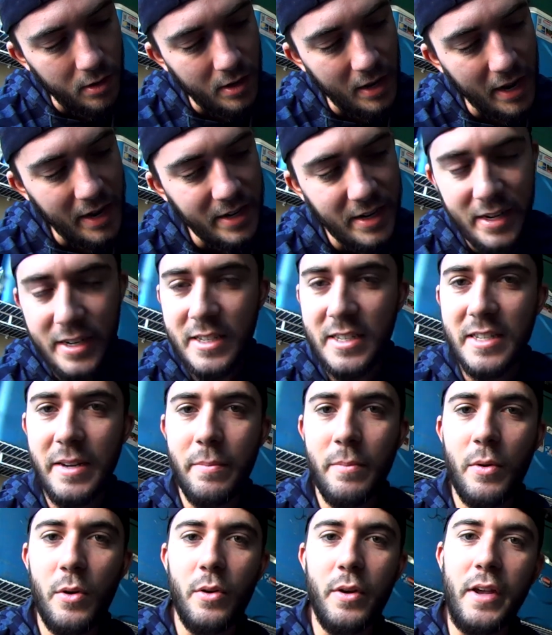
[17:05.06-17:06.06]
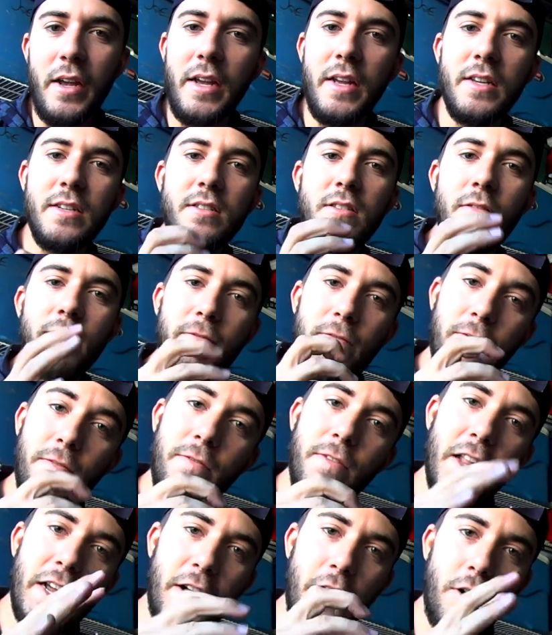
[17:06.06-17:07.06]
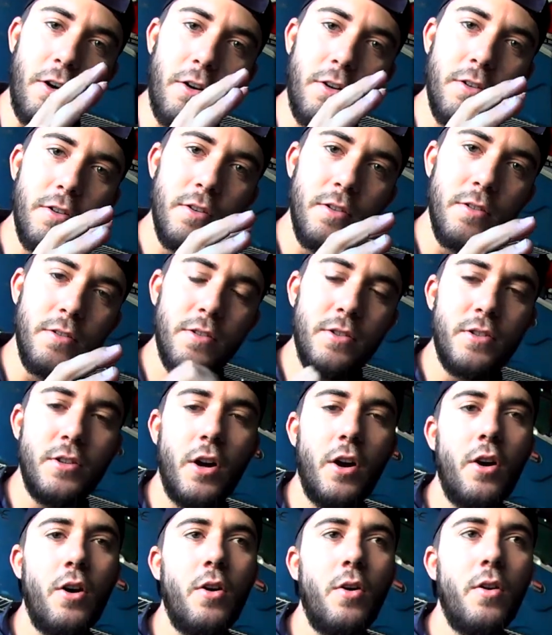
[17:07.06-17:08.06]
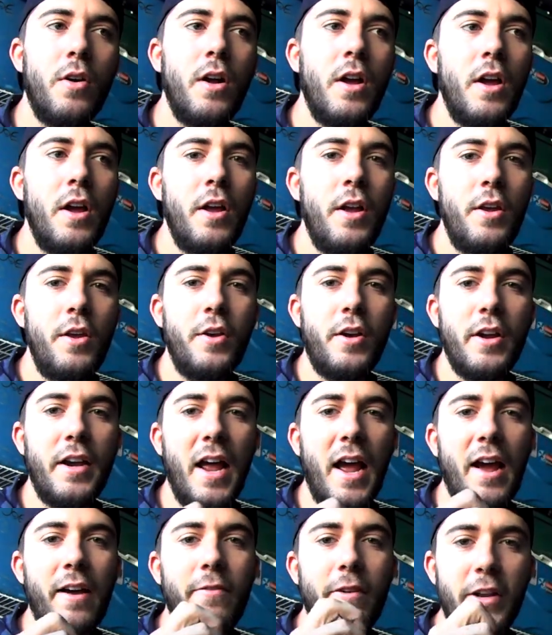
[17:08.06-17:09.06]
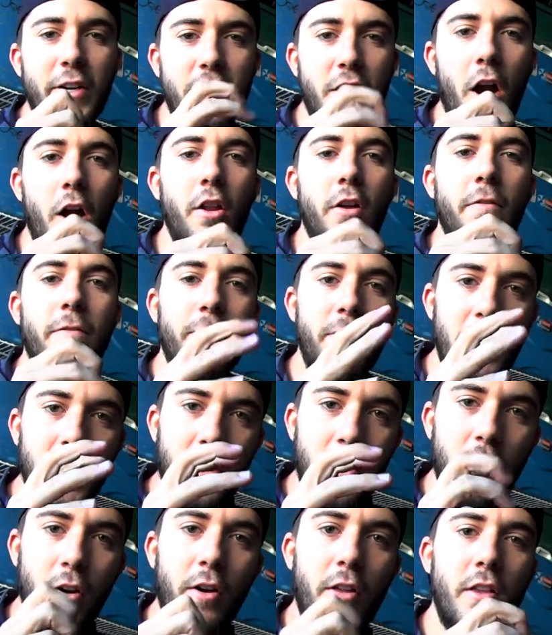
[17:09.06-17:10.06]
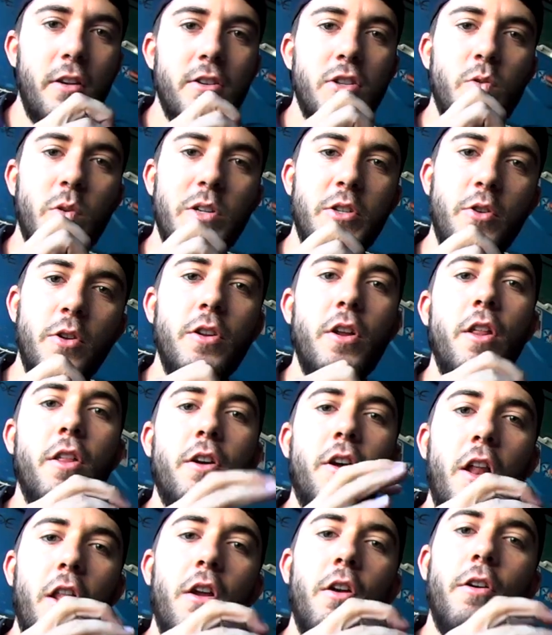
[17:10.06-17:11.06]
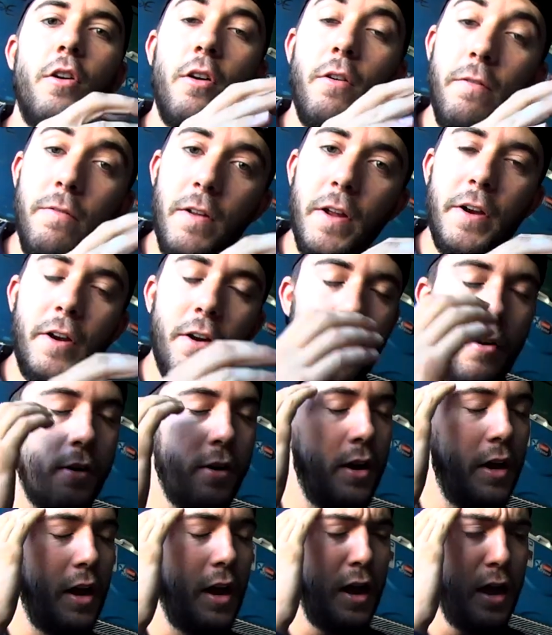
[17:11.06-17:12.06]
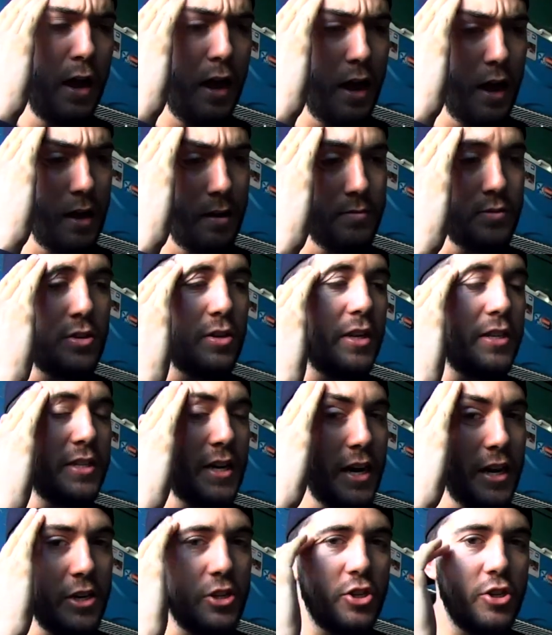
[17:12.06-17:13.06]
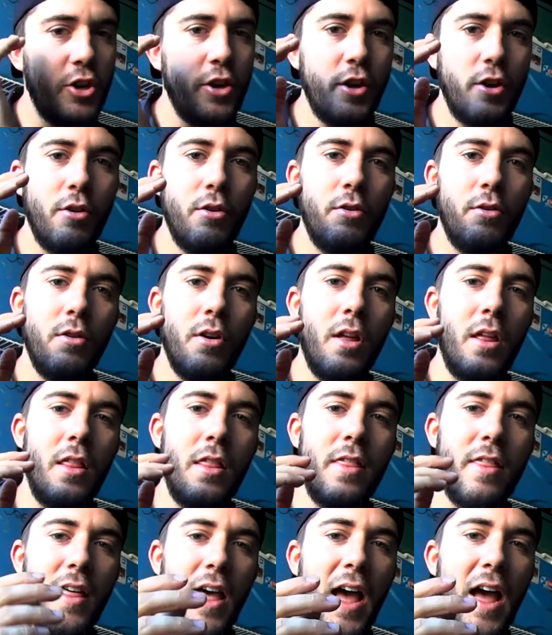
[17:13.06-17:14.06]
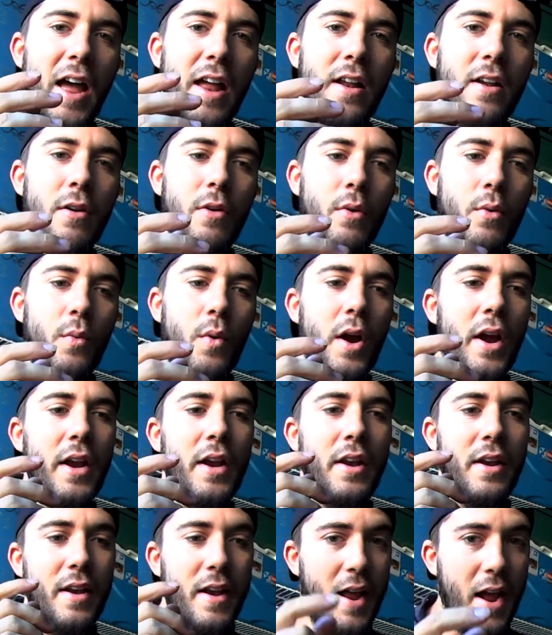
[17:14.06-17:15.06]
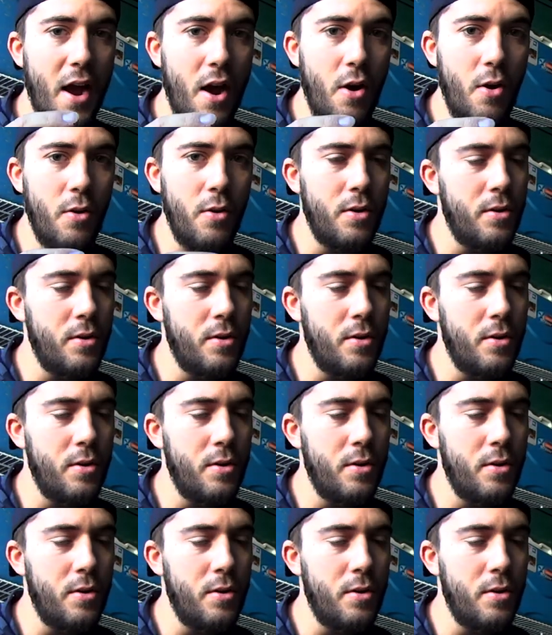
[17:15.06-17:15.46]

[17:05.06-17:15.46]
lightning symbol is the flicker. So you can have each color flicker and they'll switch to another color and it'll flicker. So let's kind of show you that right now.